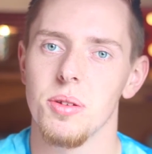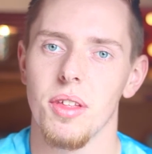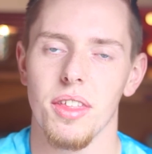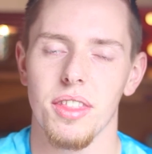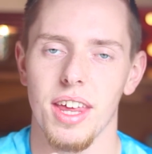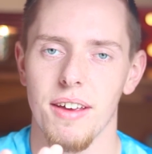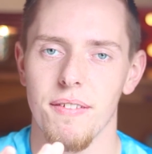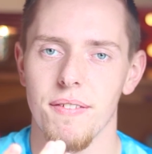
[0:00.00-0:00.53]

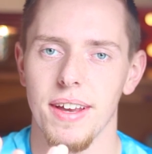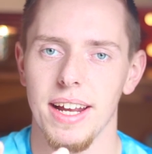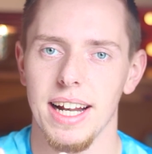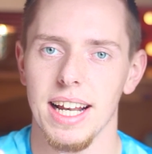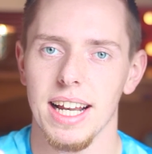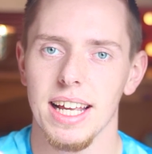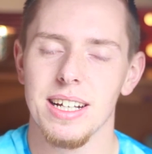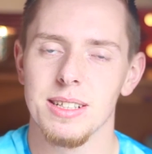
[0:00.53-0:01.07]
that they
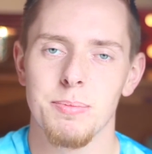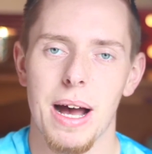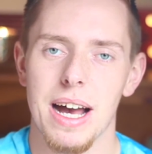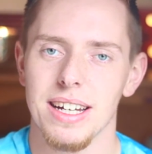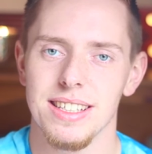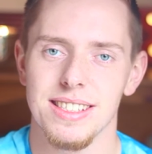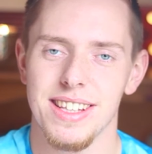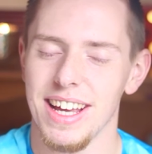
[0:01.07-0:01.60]
feel as bad
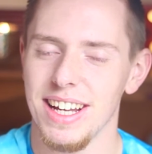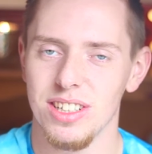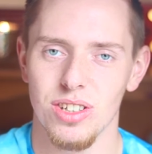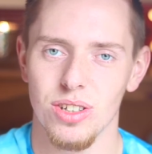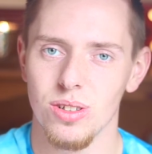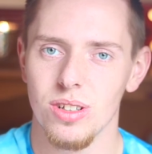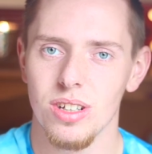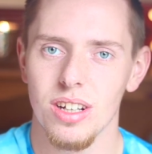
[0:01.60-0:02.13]
as they
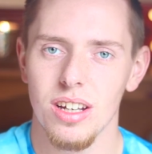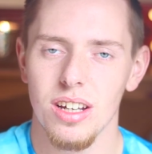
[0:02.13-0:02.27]
do.